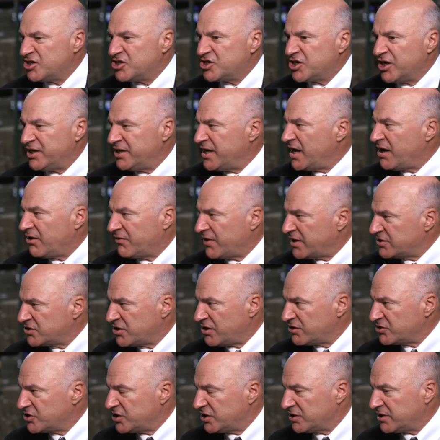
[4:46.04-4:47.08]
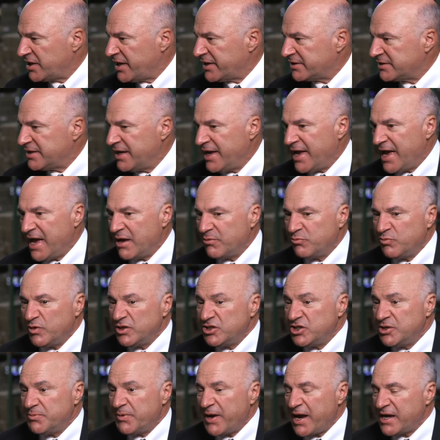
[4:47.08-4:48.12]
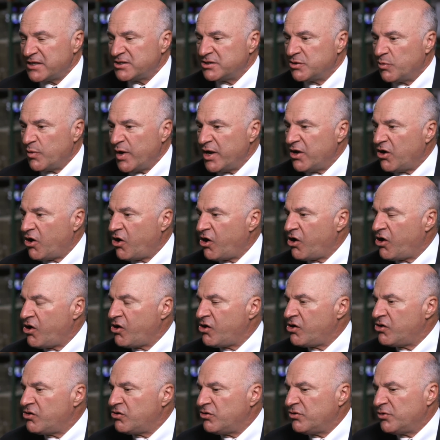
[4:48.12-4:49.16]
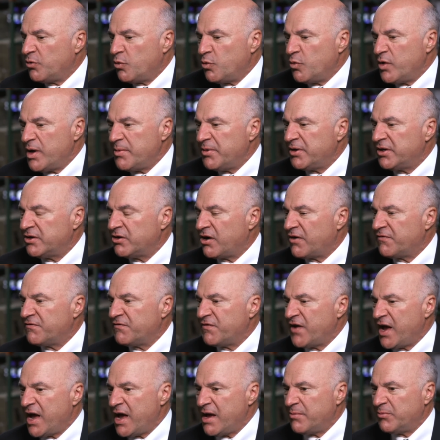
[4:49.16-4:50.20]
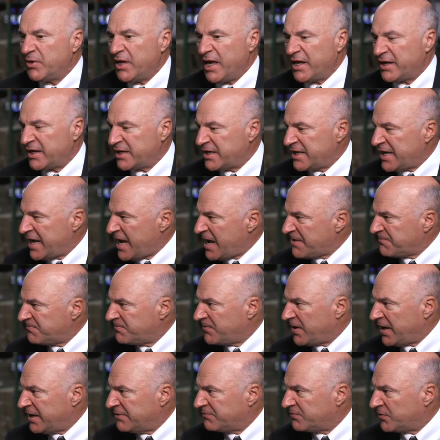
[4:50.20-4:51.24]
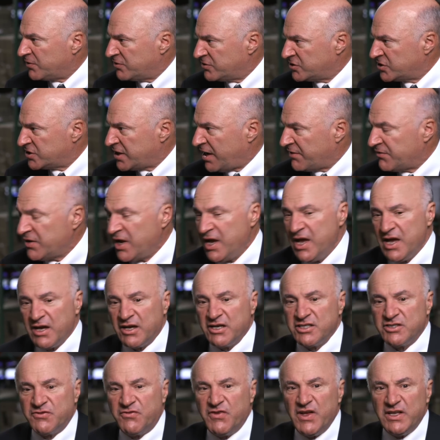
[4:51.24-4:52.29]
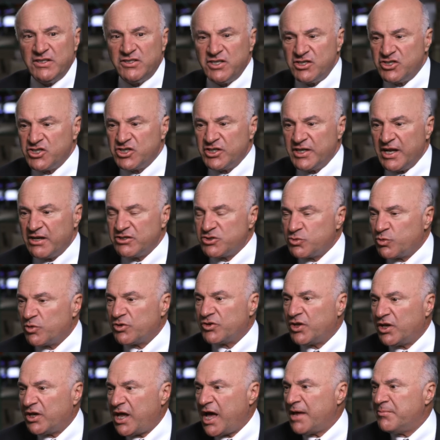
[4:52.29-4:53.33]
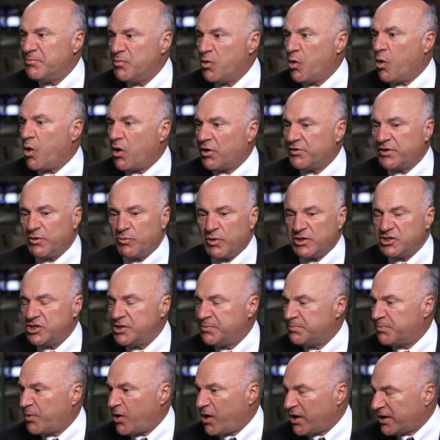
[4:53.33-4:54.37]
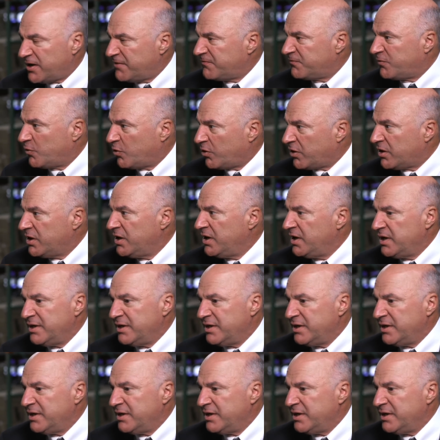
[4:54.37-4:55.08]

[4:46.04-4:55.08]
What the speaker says: Chanel, that's all she liked. And when she passed away, all the women in our family had a cat fight for her stuff because vintage Chanel's worth a lot more than what she bought it for